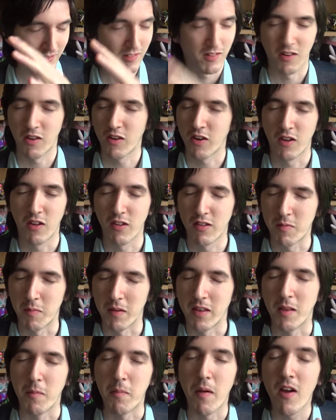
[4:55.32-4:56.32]
not a customer,
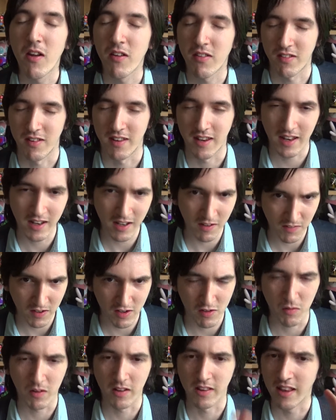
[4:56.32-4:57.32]
the person, the
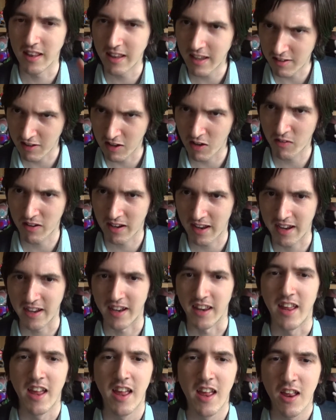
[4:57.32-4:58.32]
individual, the little old
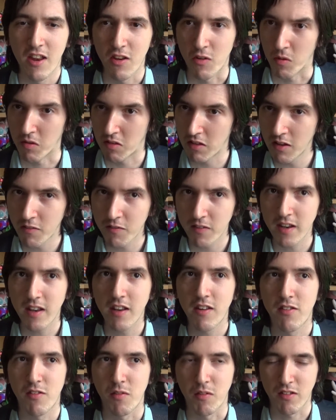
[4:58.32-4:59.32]
lady. She was lovely.
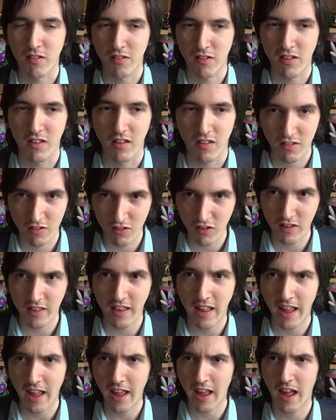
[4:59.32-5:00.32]
She was stood
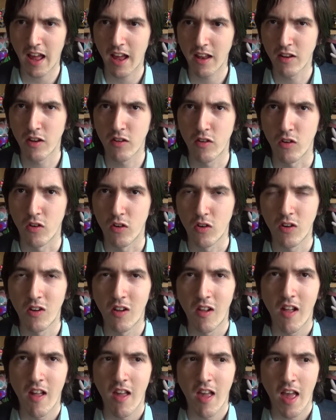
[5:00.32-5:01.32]
there at her door,
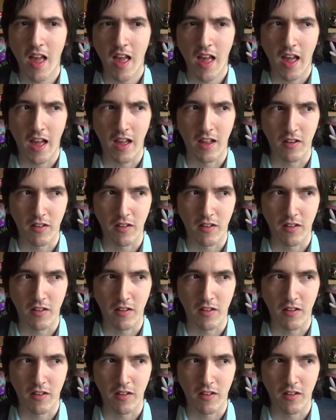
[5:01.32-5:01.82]
and I